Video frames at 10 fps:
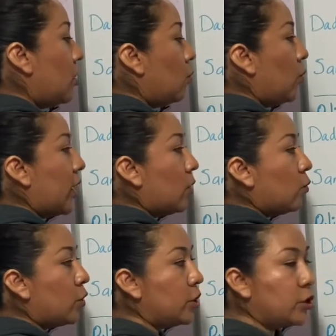where
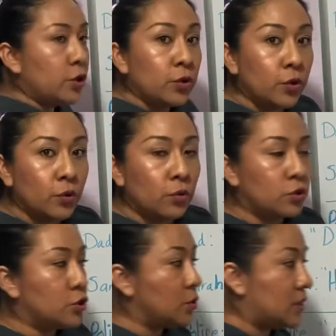were you,
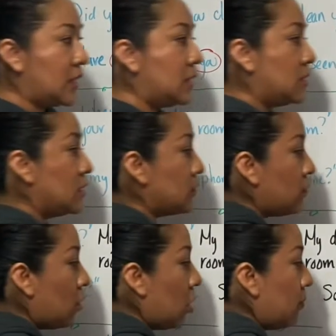to sentence
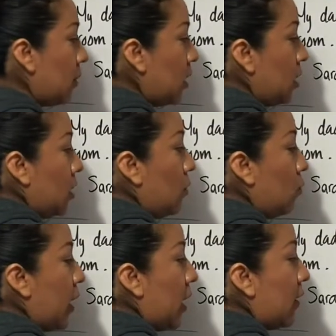form,
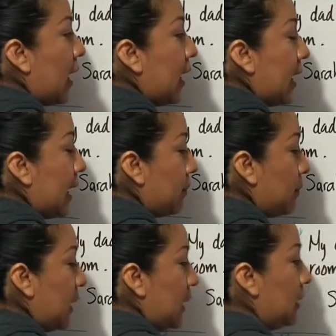where I had
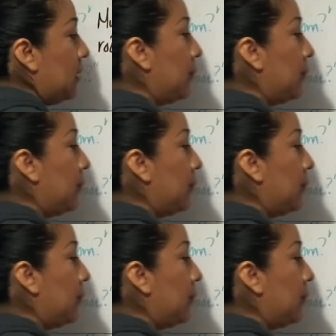been.